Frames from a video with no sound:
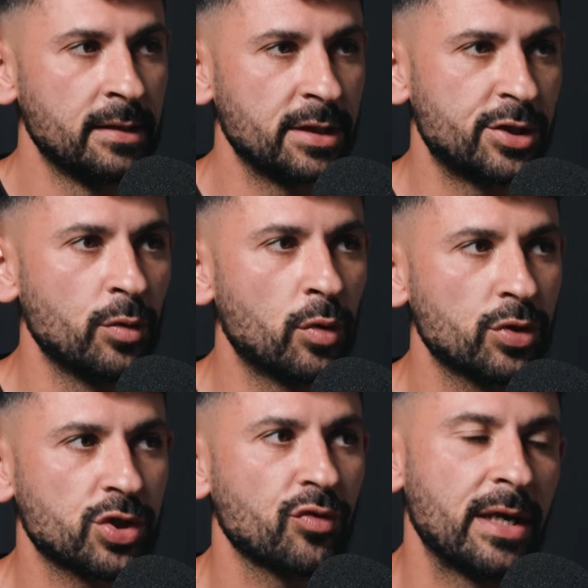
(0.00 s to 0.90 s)
Did you go
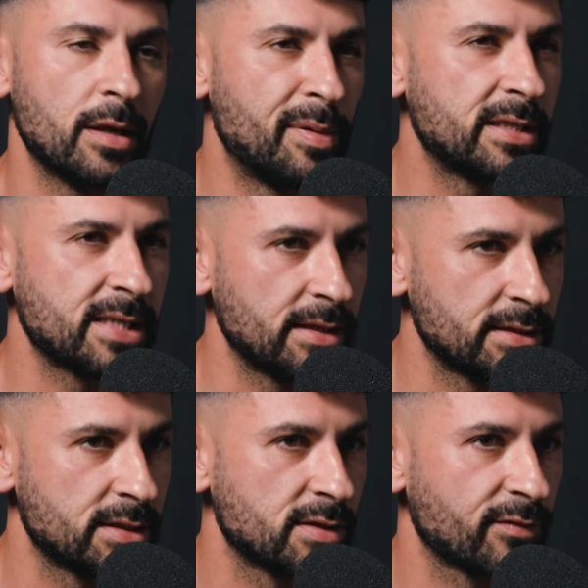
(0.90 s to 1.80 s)
straight into big
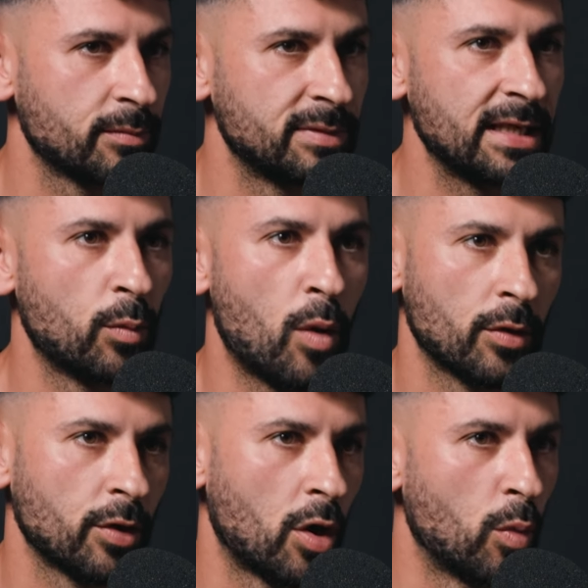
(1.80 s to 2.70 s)
sentences from day
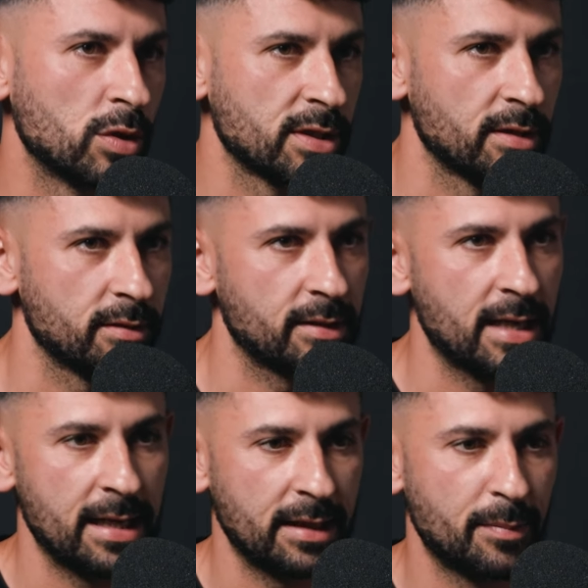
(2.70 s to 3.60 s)
one, or was it
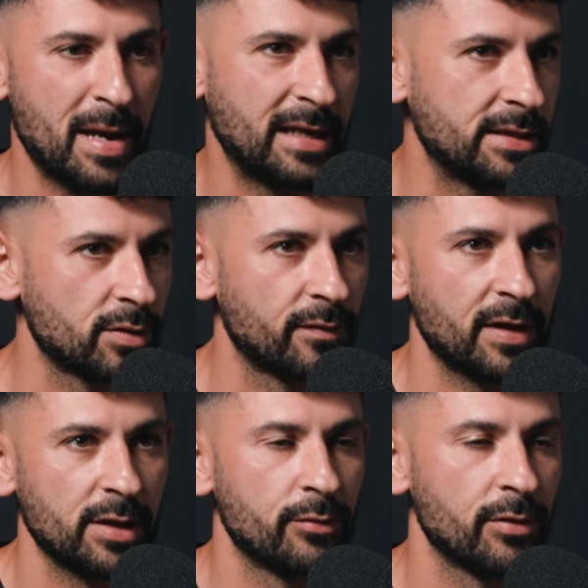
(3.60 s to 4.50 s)
kind of petty stuff
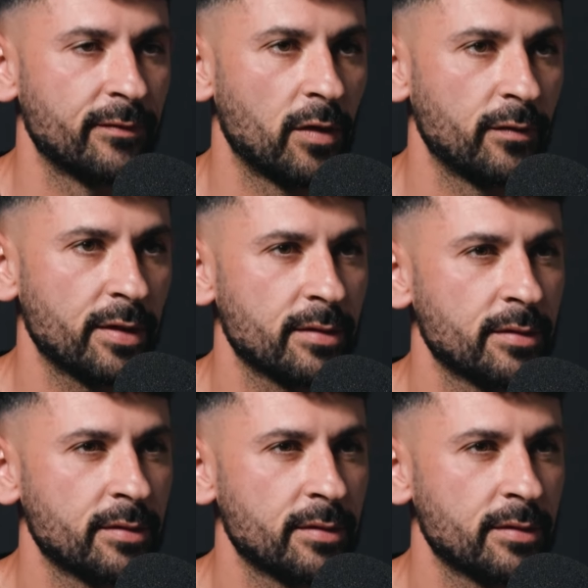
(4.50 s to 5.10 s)
that you were involved with?